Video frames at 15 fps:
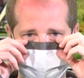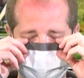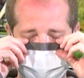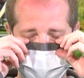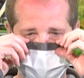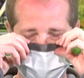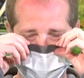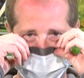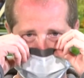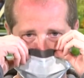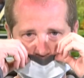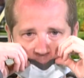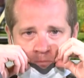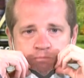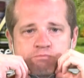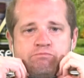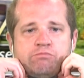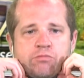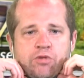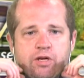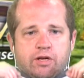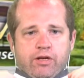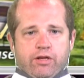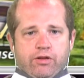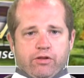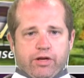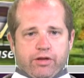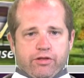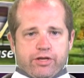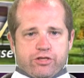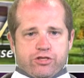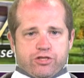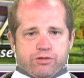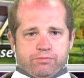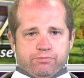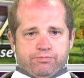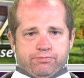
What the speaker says: be worn like this.